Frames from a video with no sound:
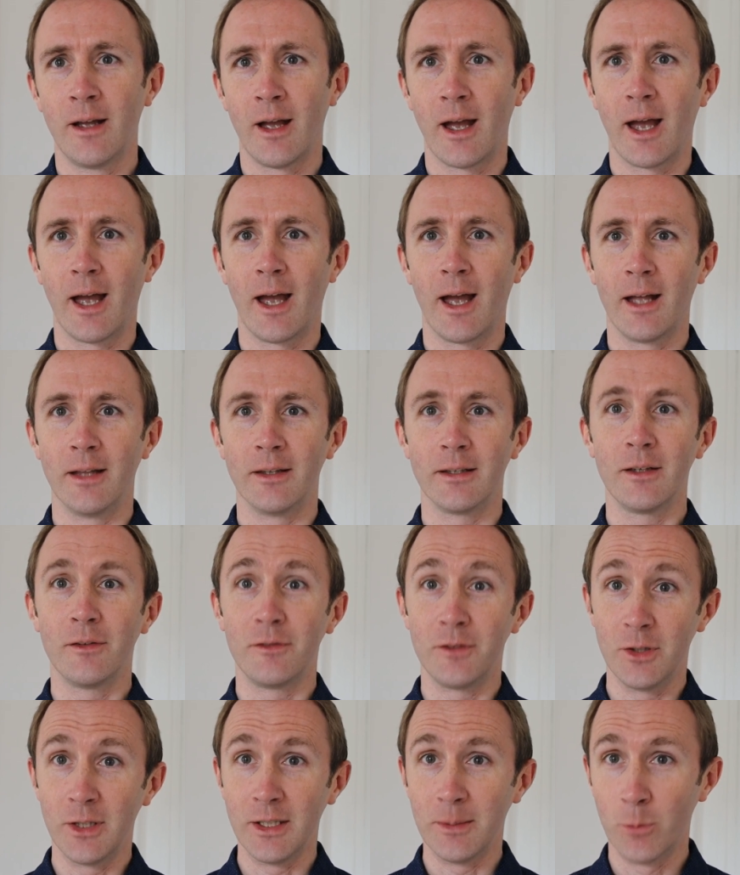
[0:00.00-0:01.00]
And
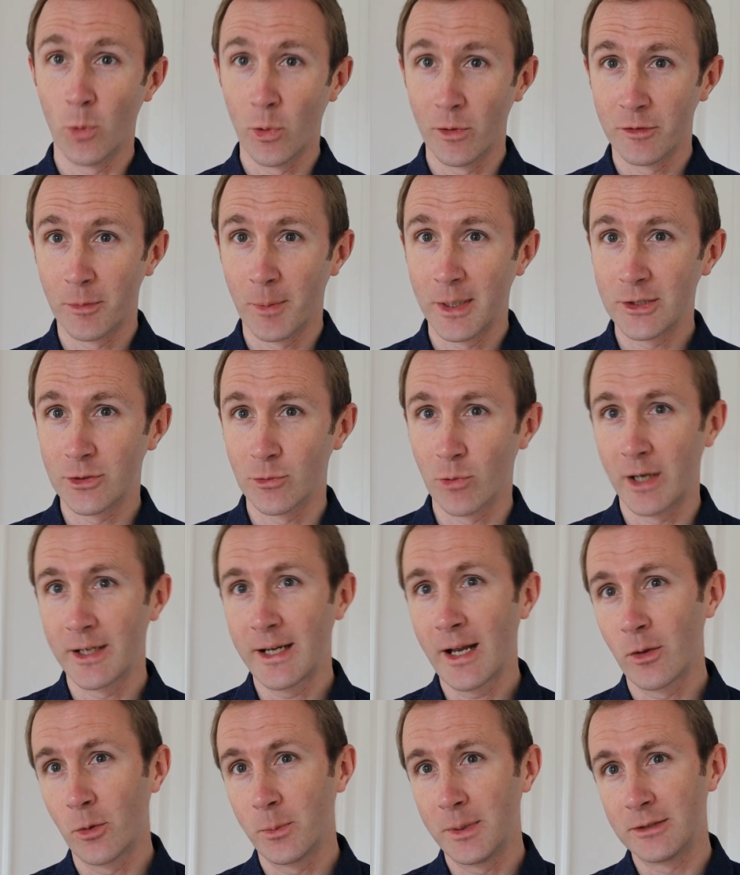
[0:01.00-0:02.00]
if you need more information right
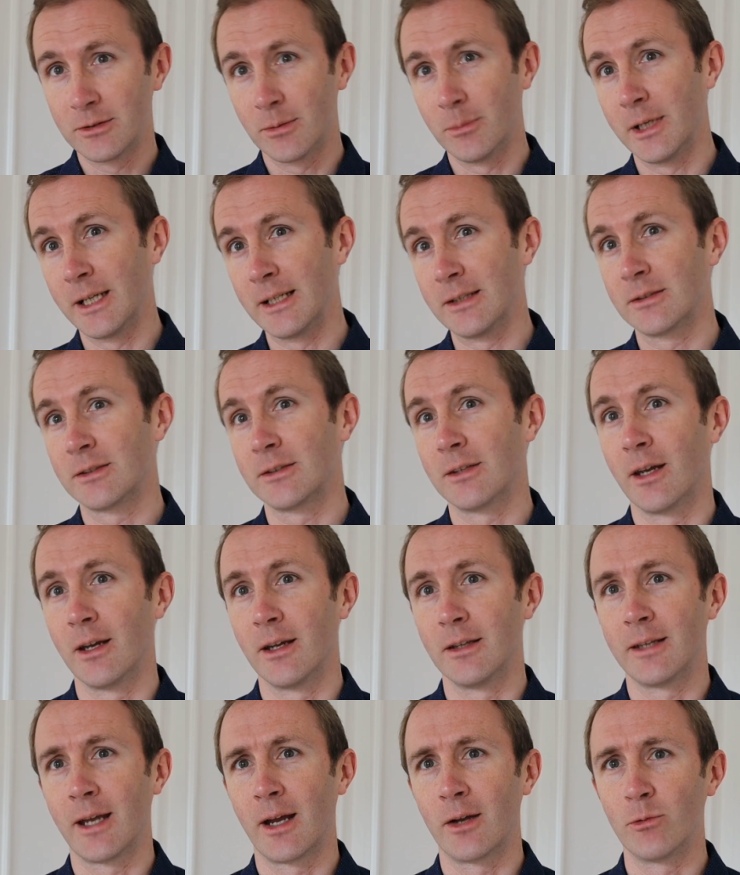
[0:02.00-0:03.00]
now, there'll be some links
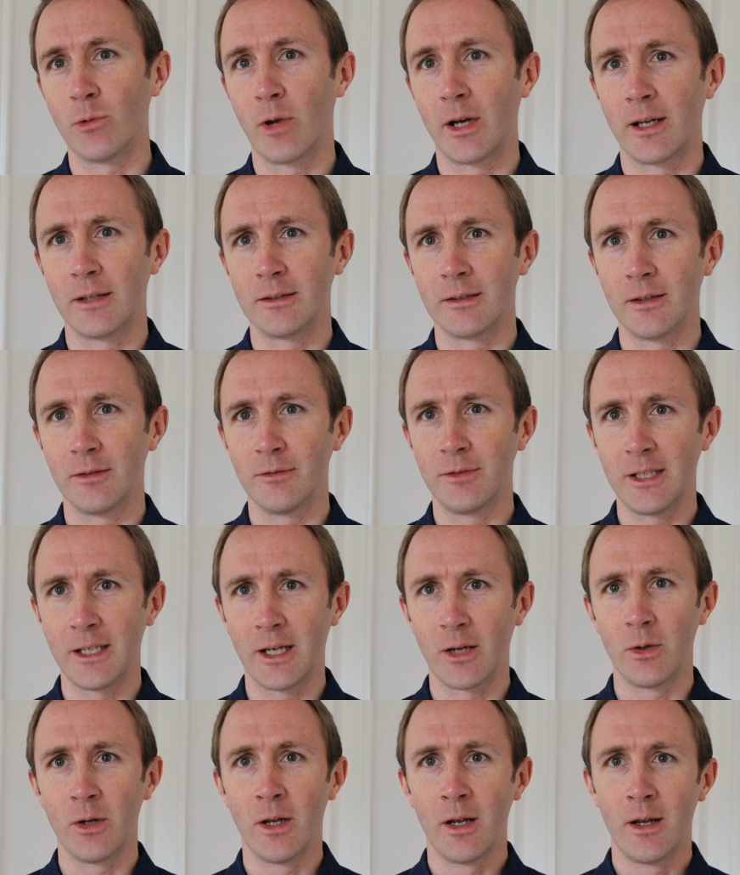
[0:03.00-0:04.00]
down right under the
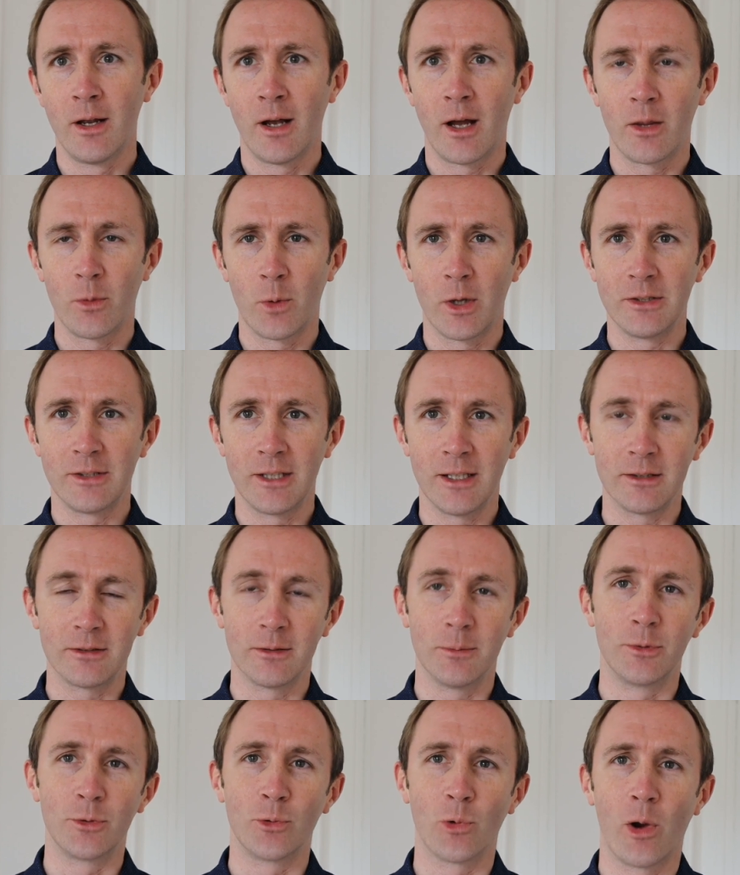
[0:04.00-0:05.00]
video. Otherwise, hit
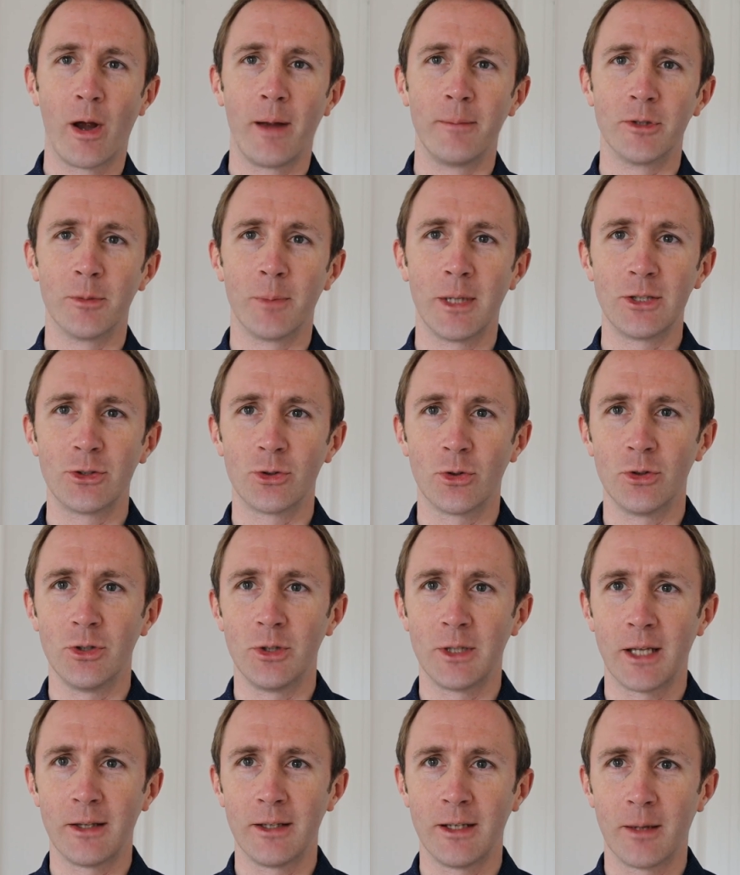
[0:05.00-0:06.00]
subscribe to make sure you
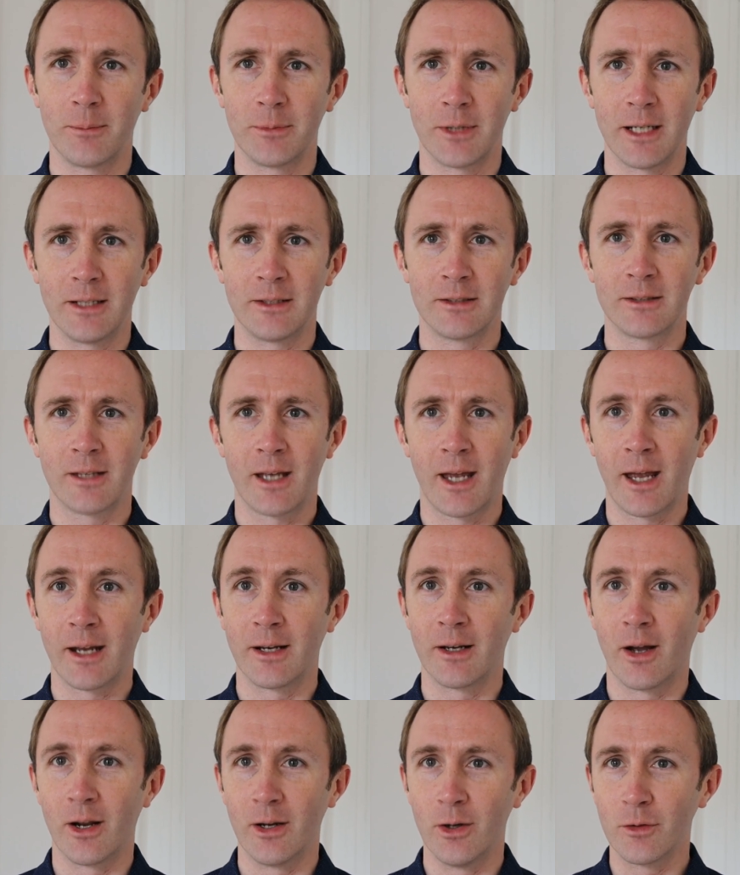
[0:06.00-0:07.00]
get the updates.
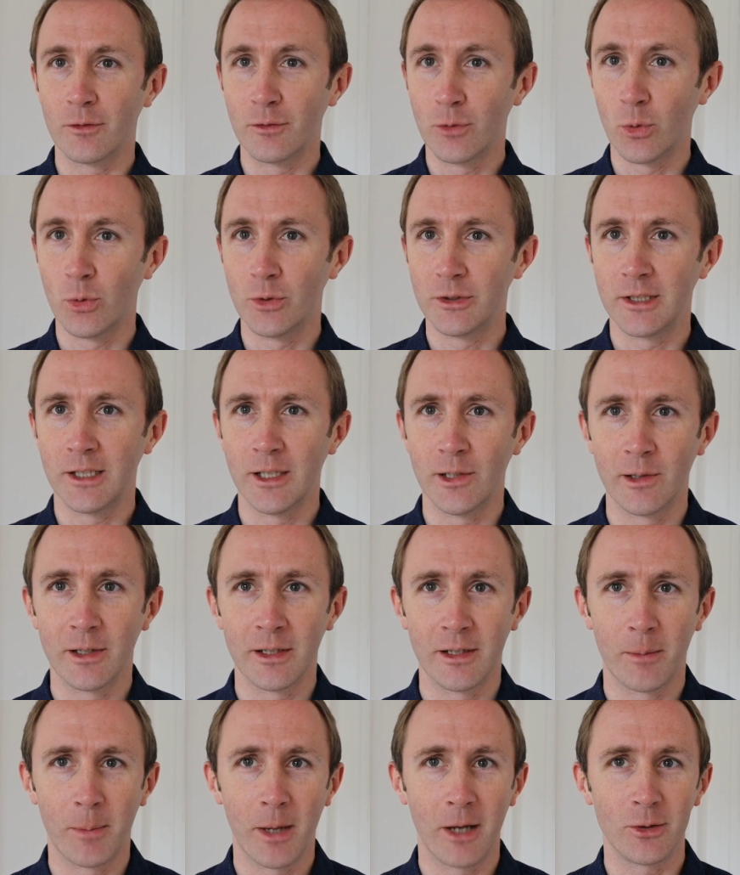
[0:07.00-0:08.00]
And I look forward to
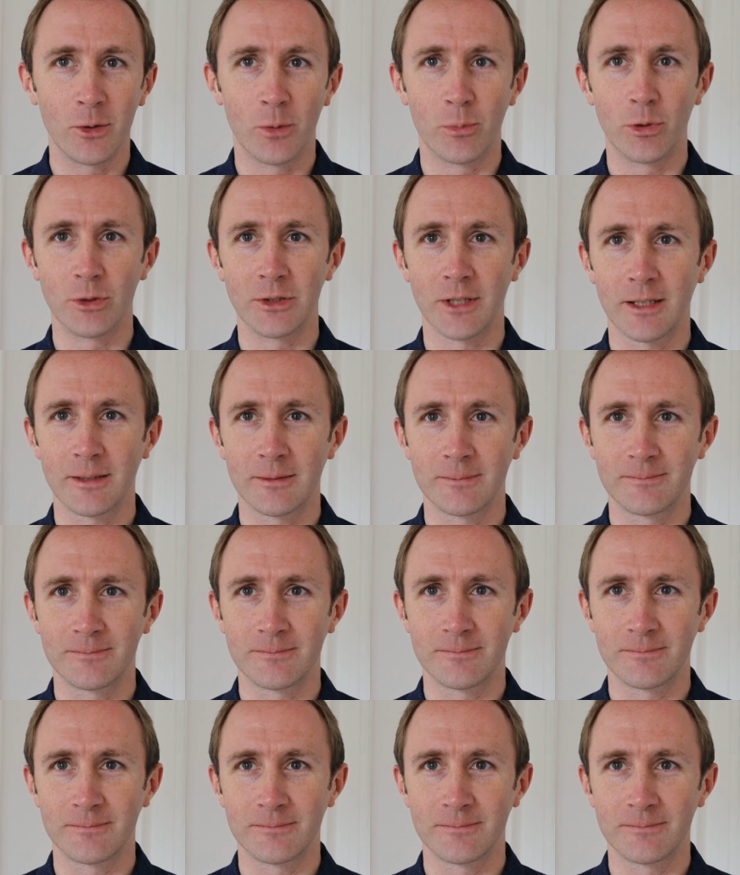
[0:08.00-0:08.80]
hearing about your project.